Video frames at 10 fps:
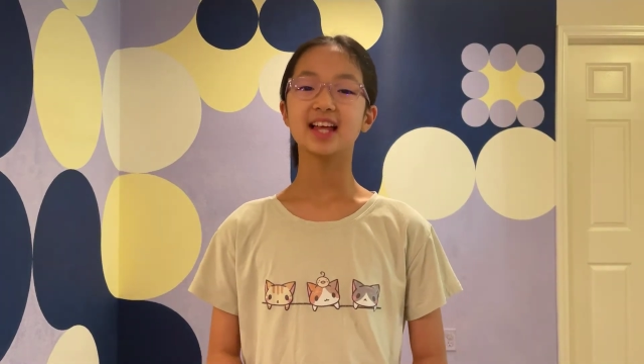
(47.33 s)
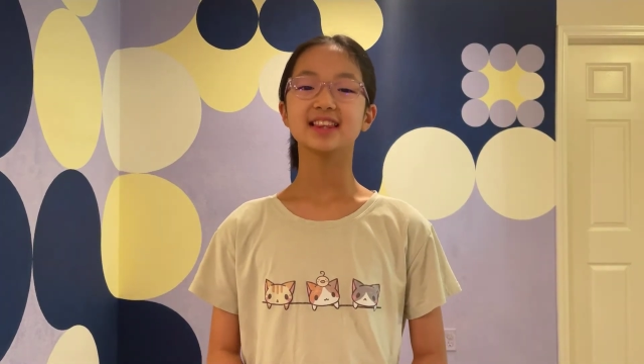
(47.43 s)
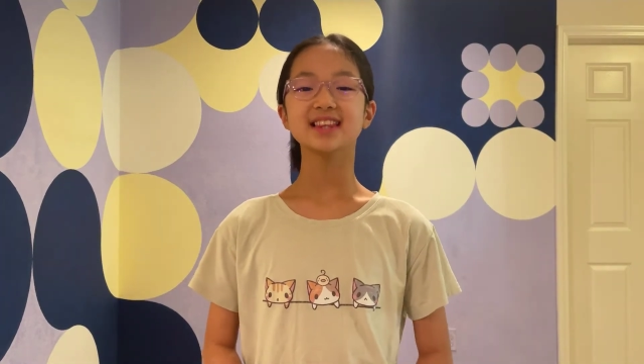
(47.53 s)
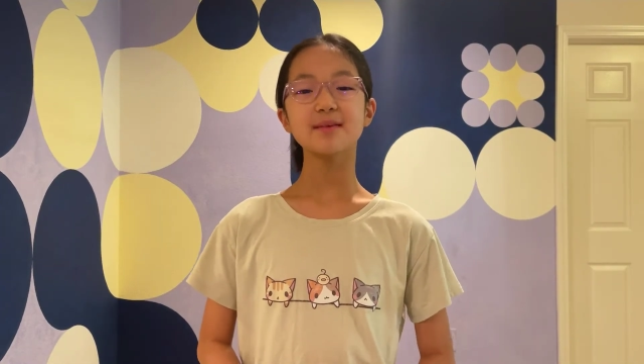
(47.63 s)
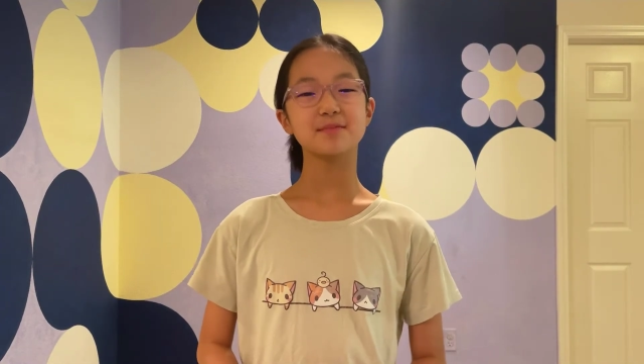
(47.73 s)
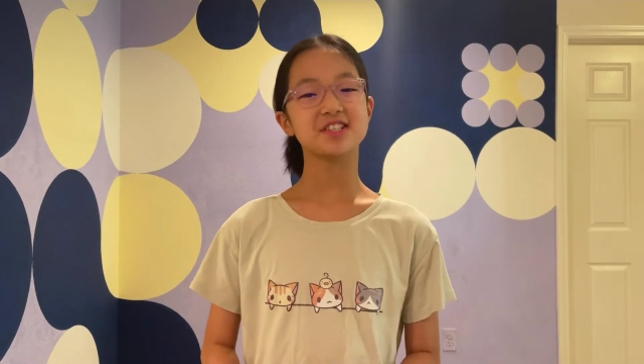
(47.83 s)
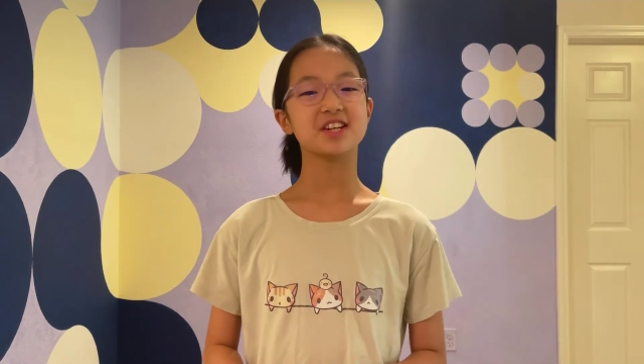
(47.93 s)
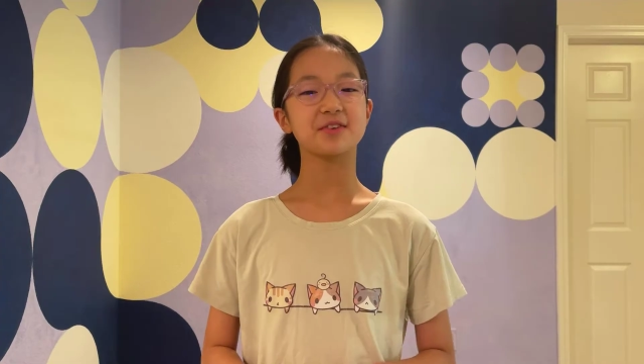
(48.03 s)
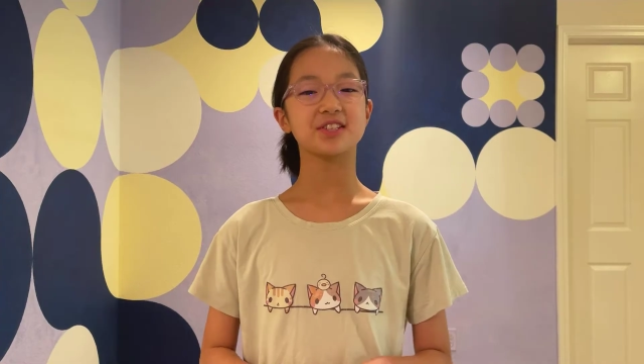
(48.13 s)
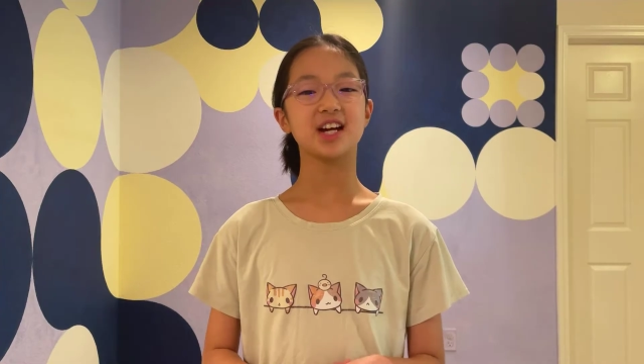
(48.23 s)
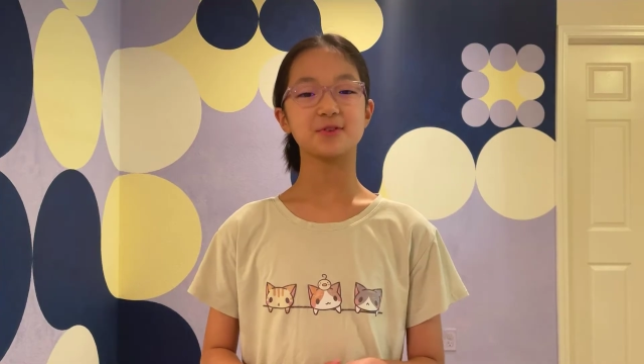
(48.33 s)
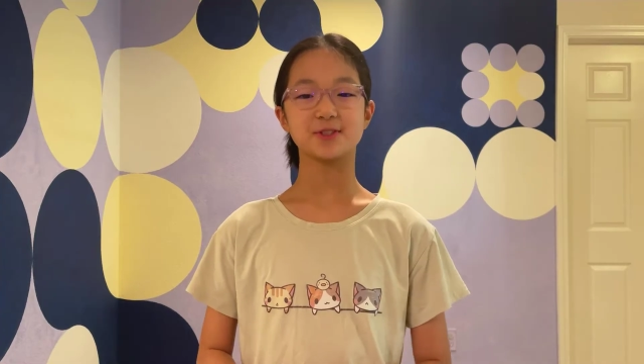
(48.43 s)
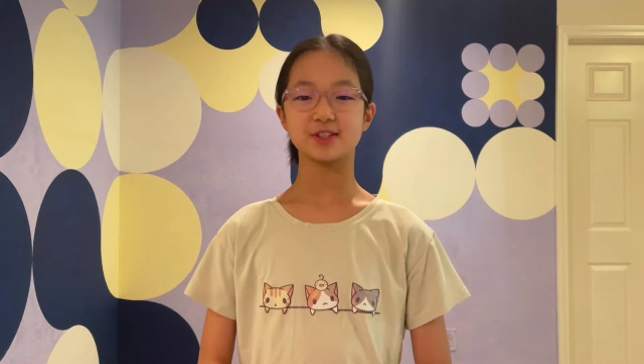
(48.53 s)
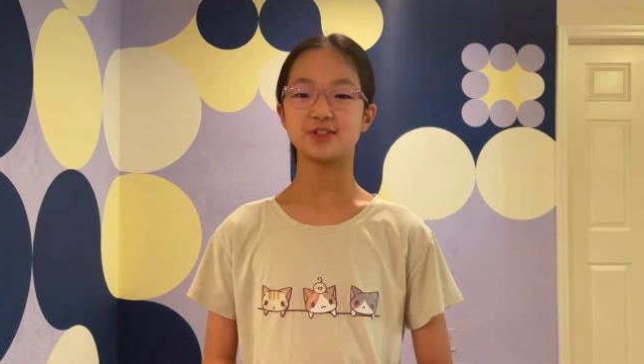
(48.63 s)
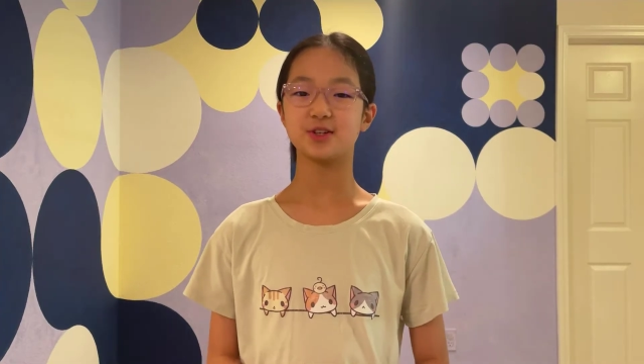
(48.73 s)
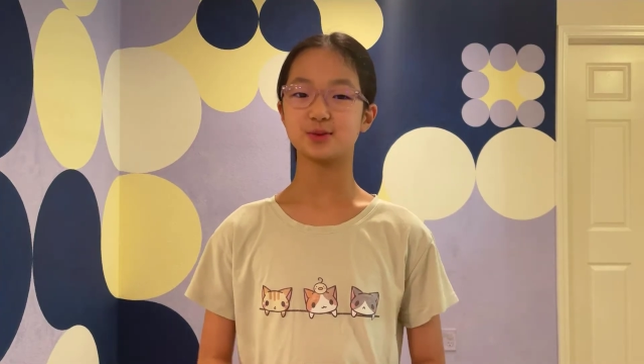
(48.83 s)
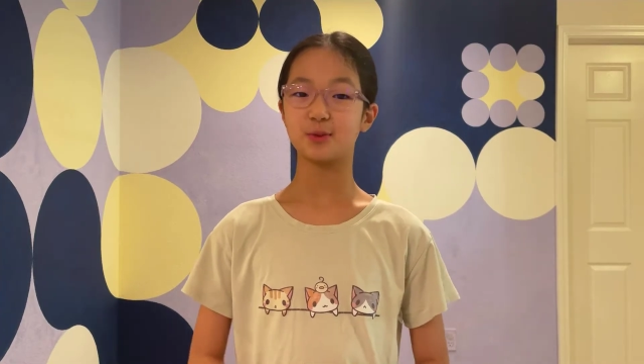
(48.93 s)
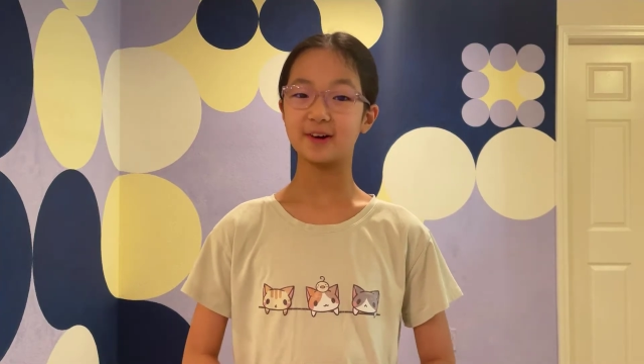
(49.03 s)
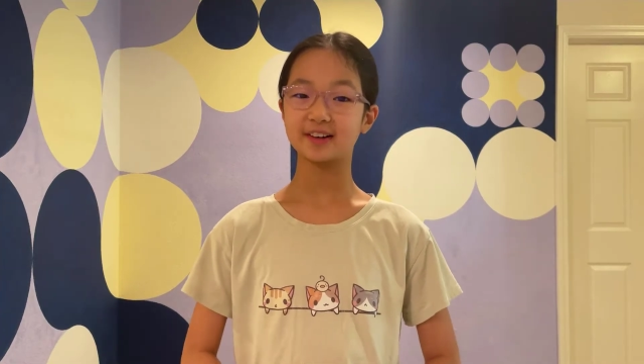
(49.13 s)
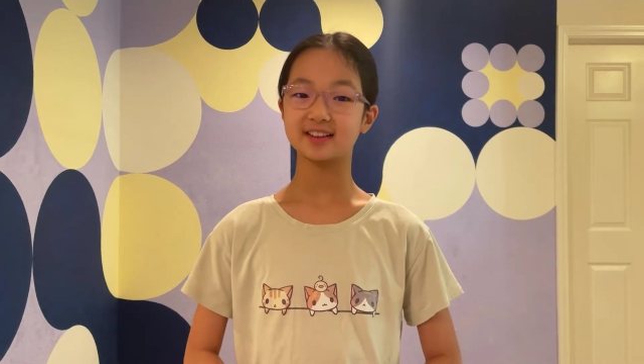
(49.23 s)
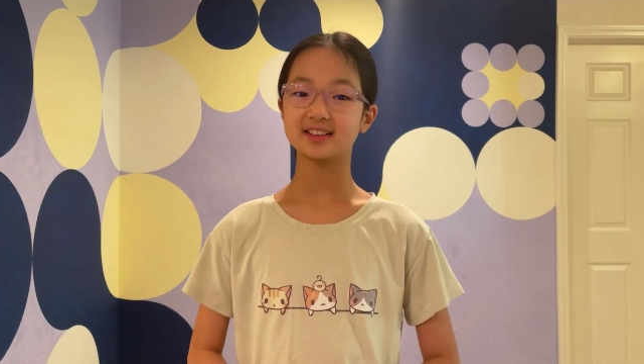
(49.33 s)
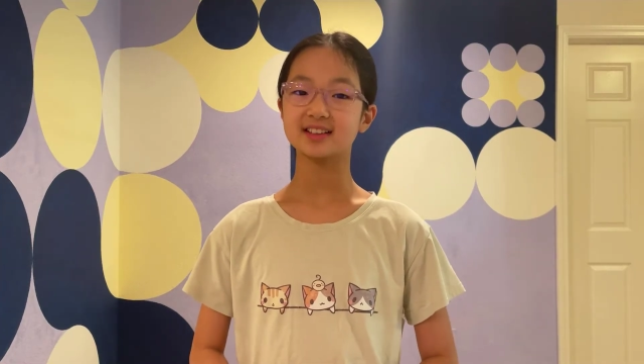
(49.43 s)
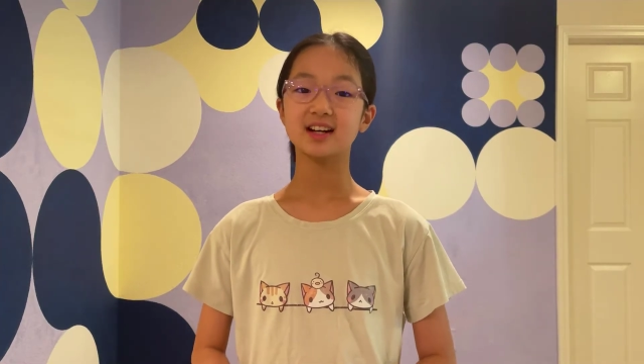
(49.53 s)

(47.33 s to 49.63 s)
Let me show you how gestures work.